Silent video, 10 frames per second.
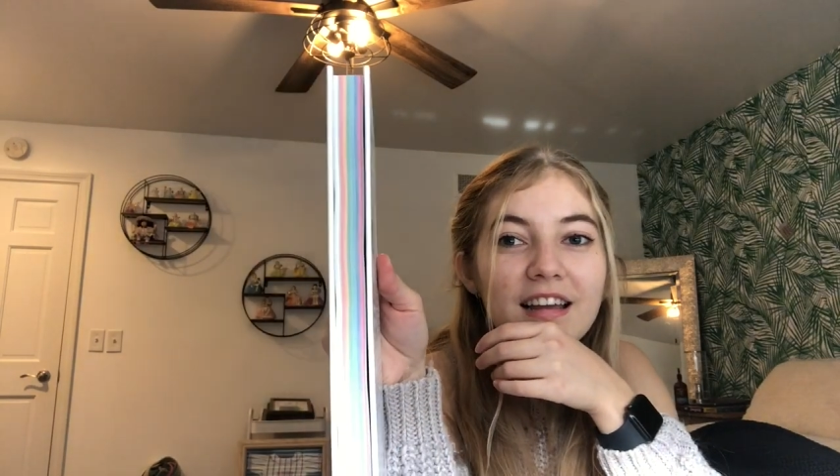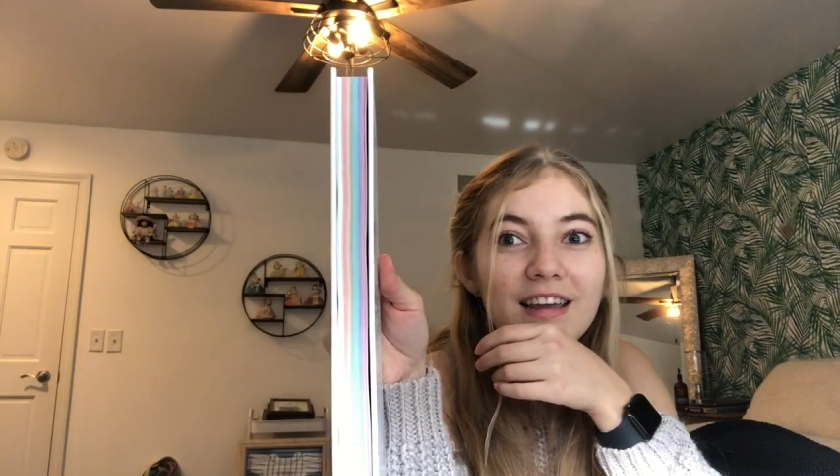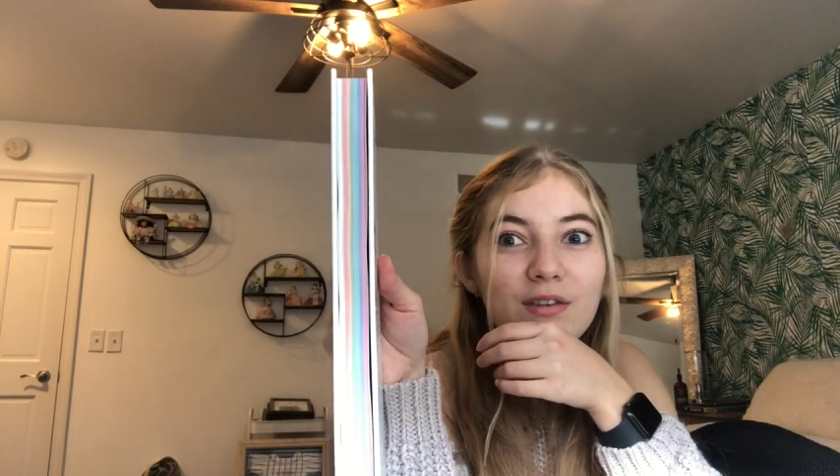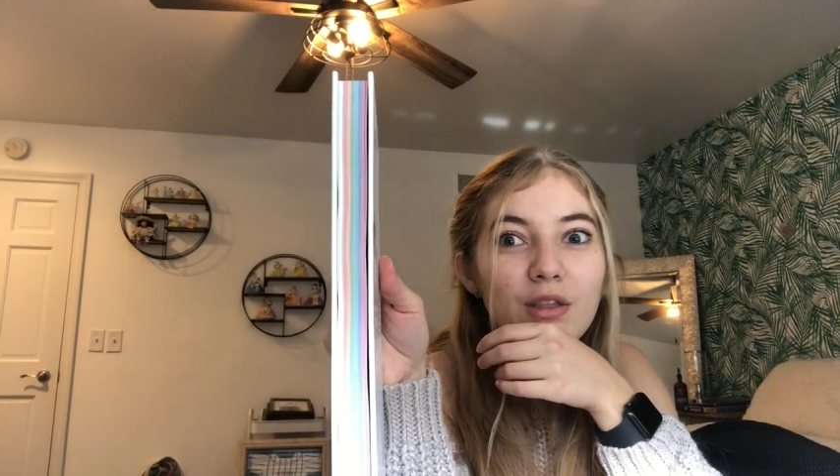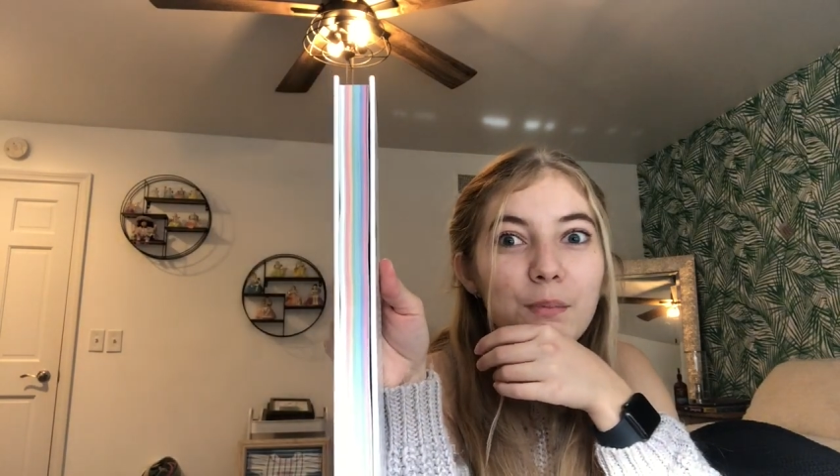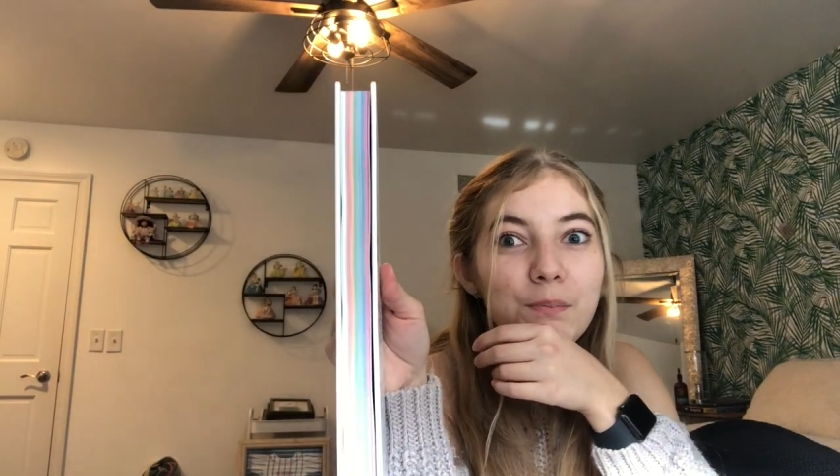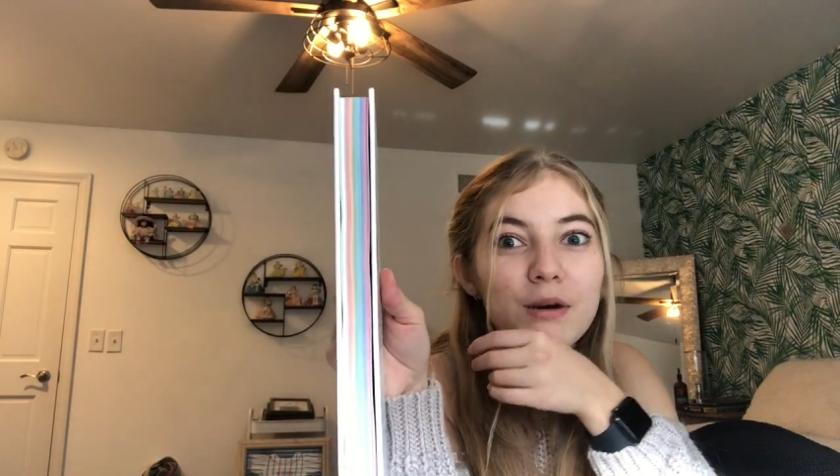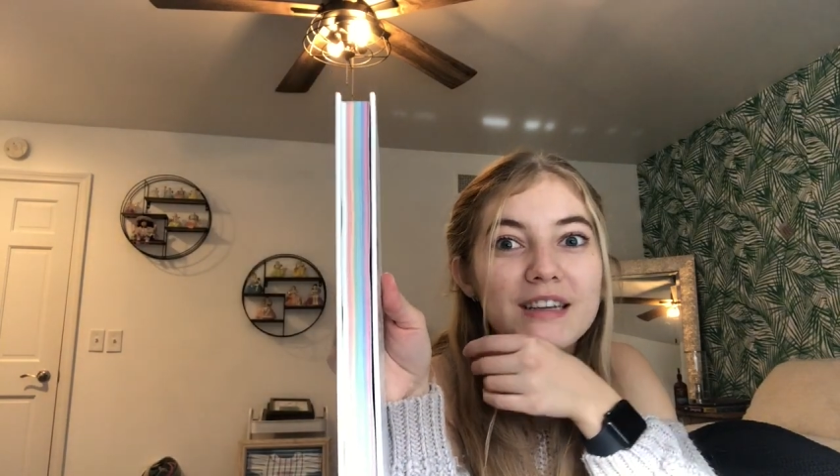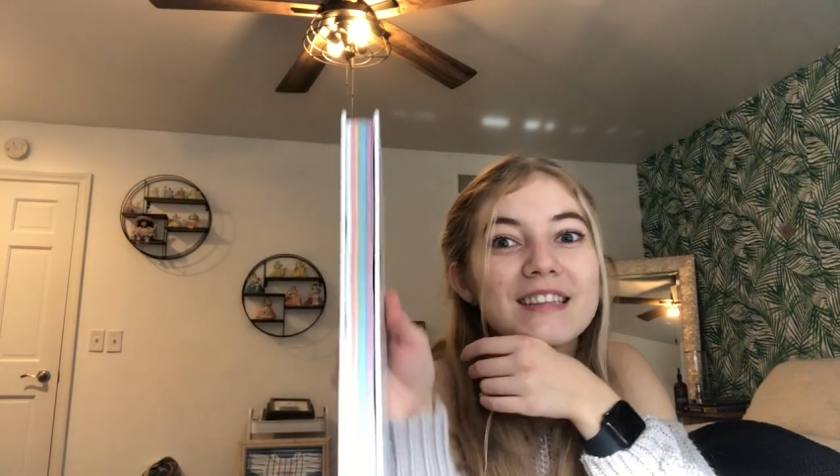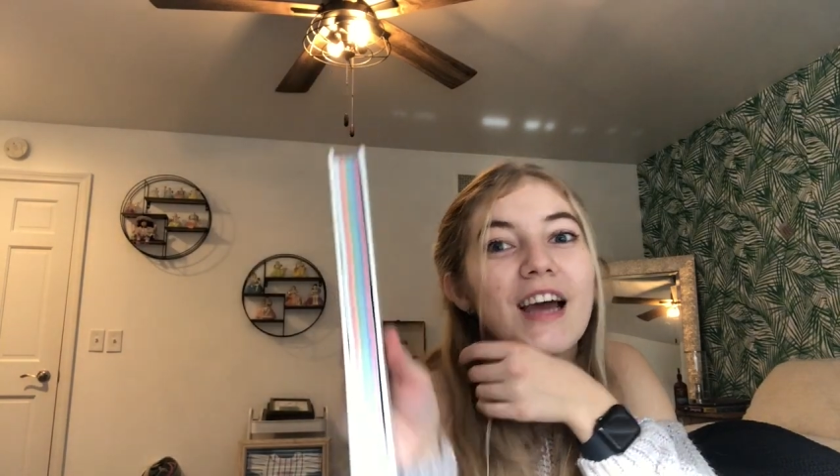Even the
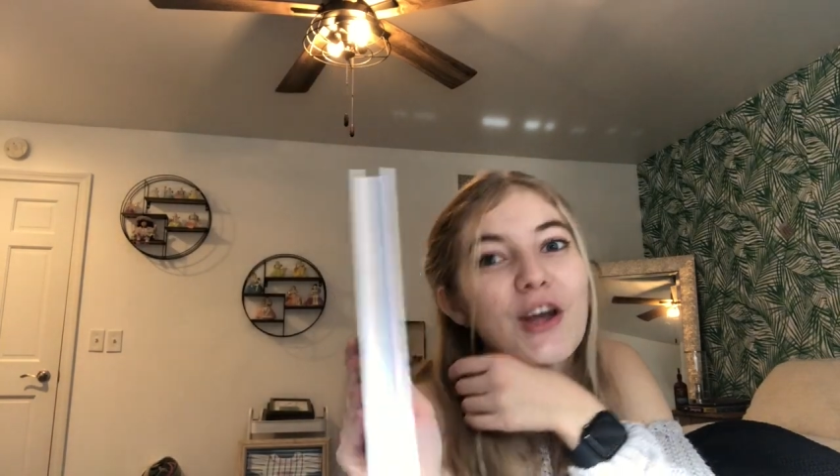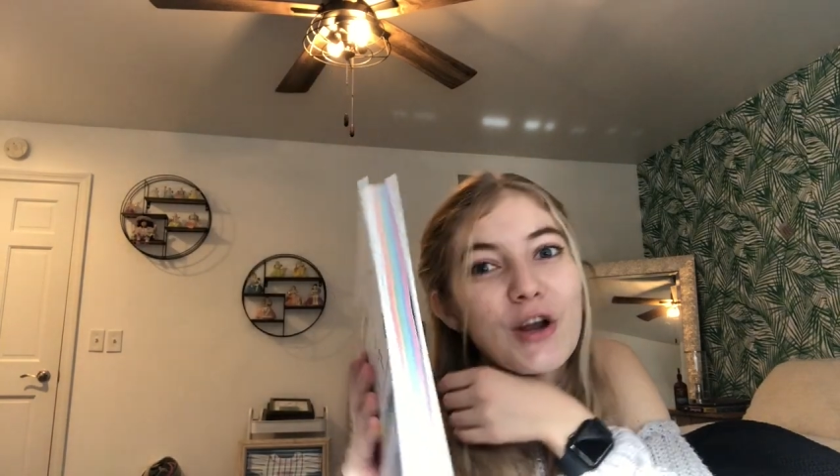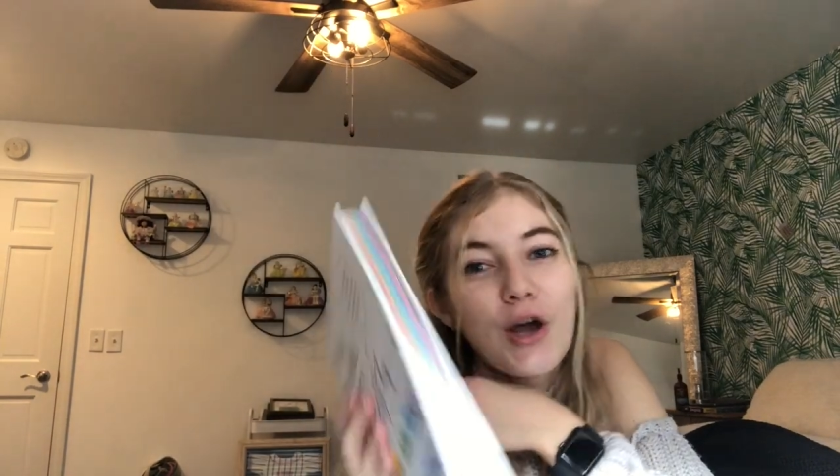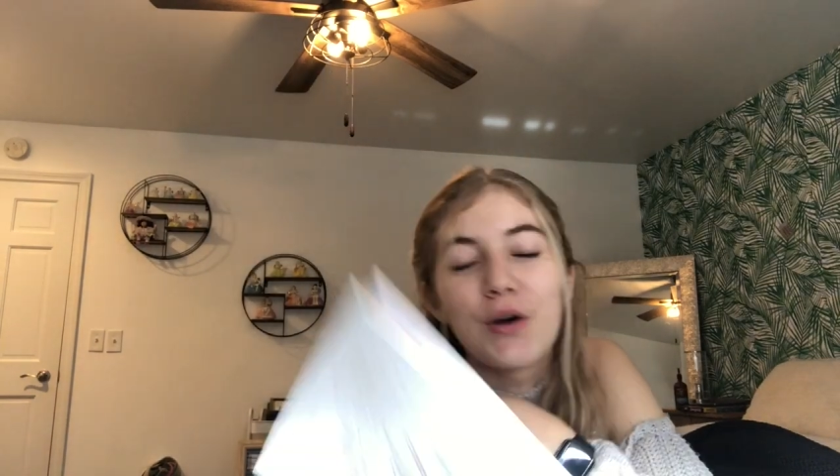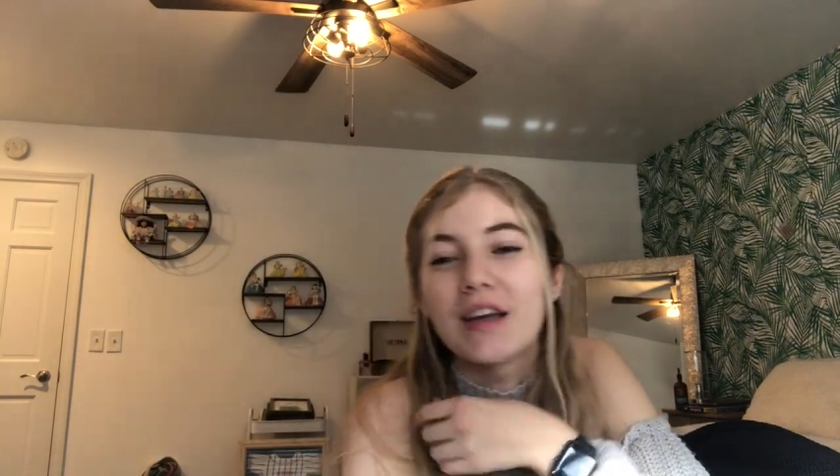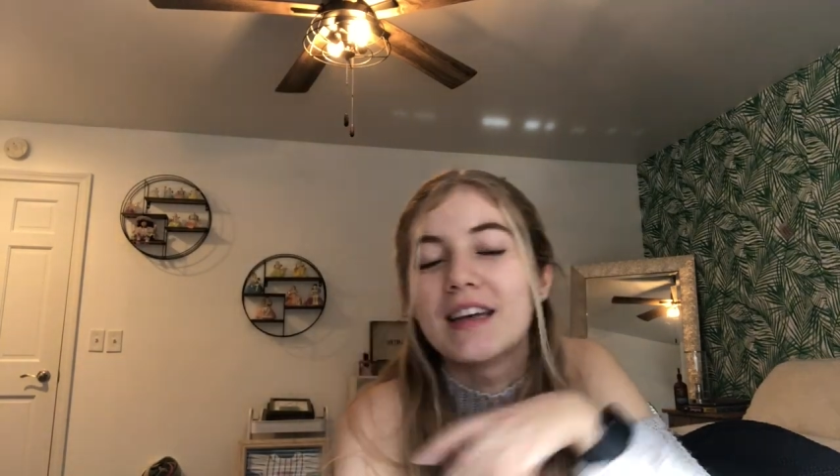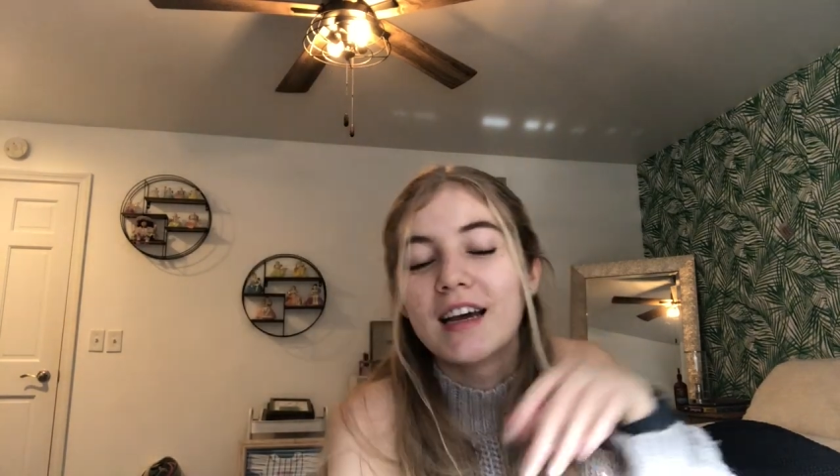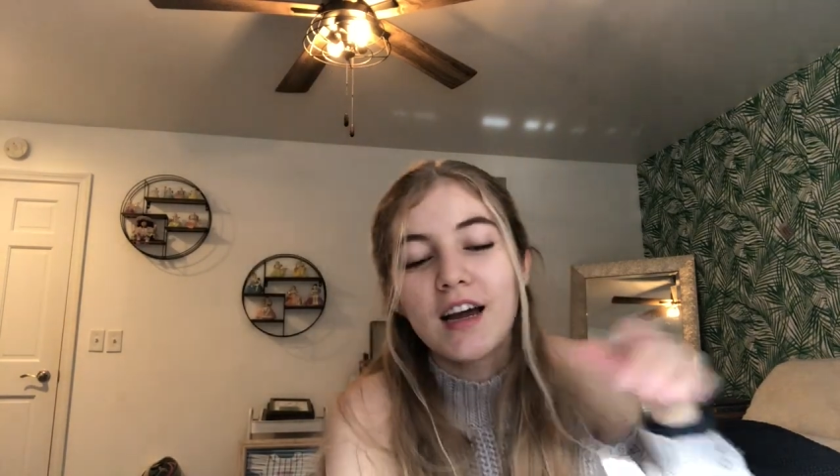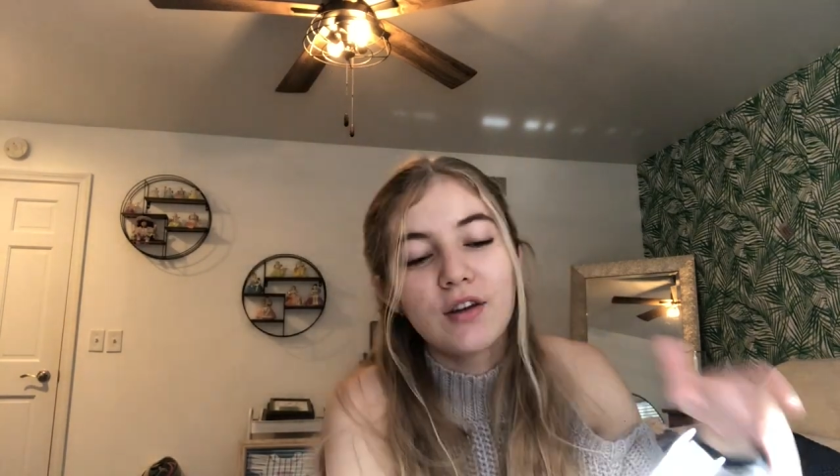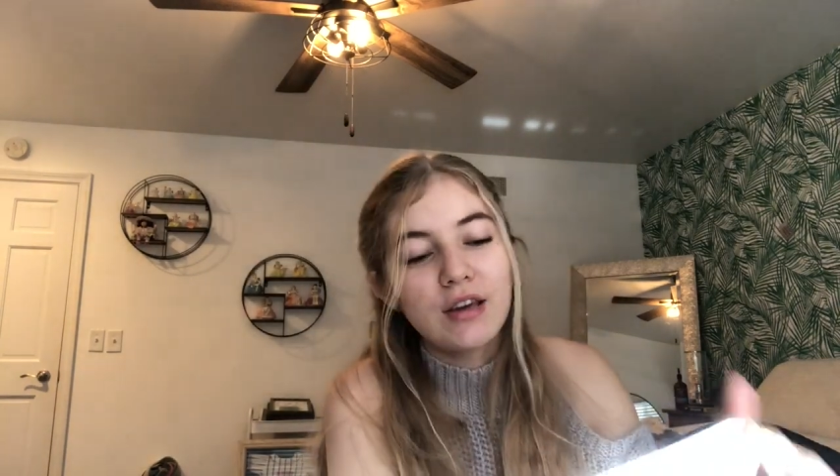book's color coded.
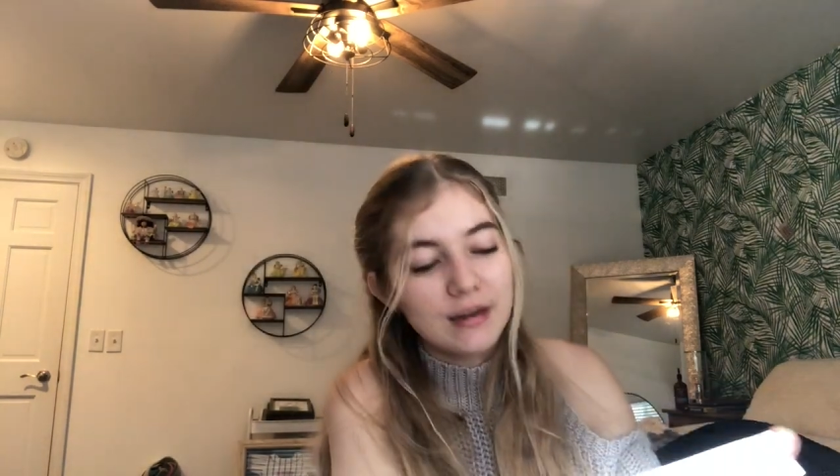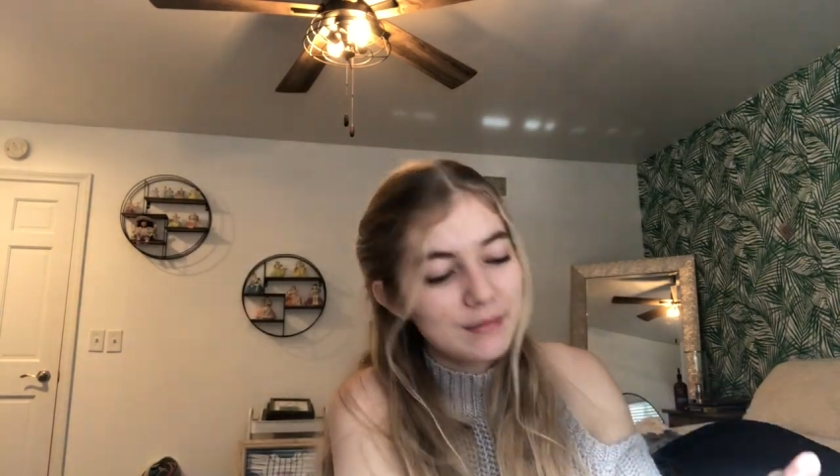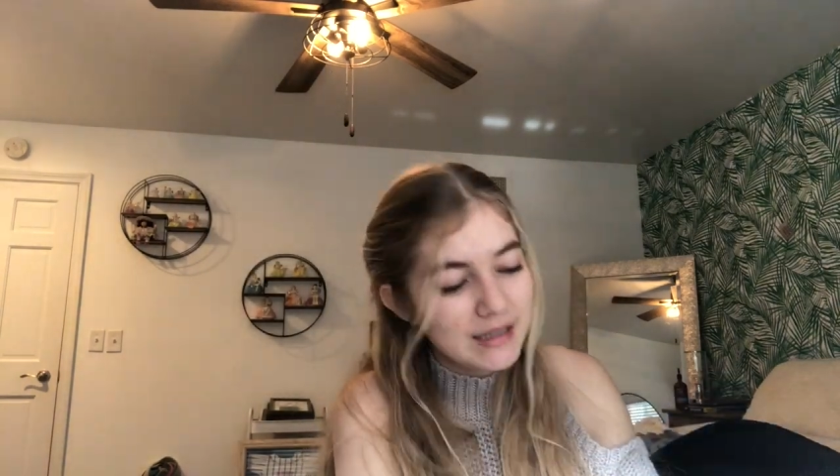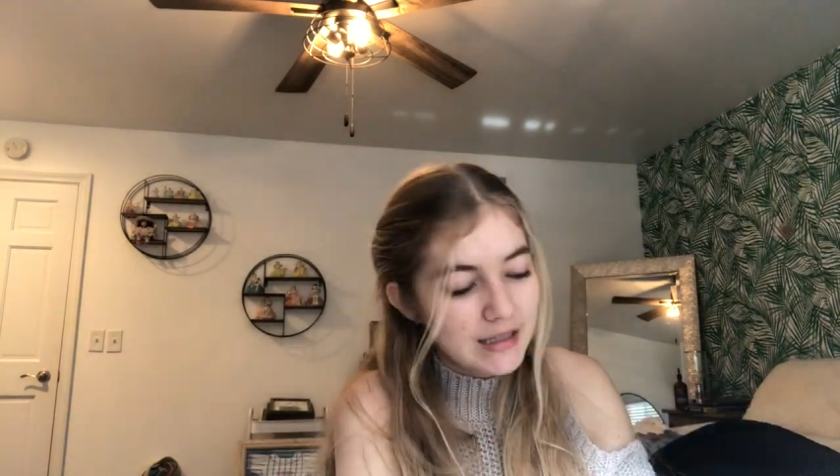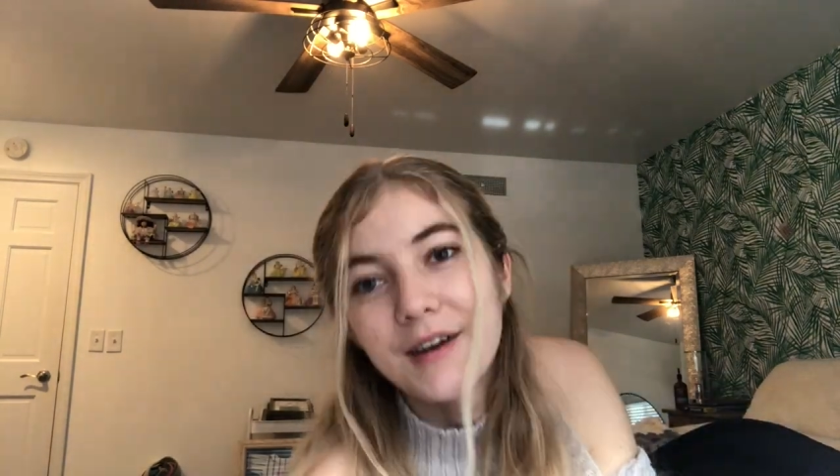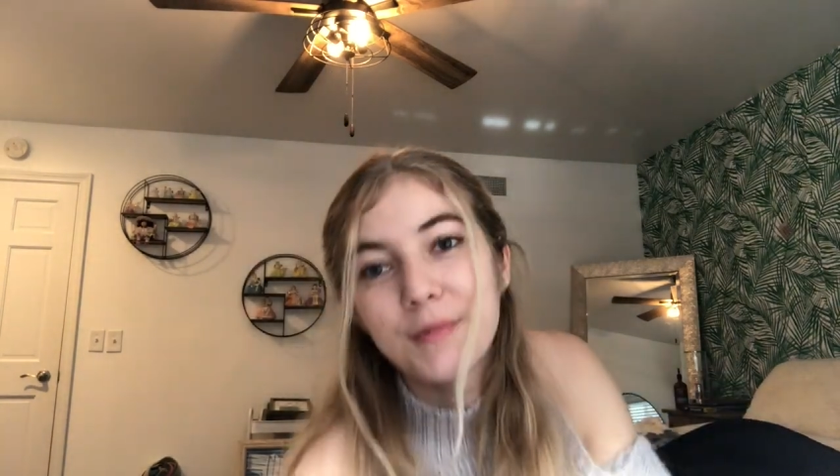Are you kidding me?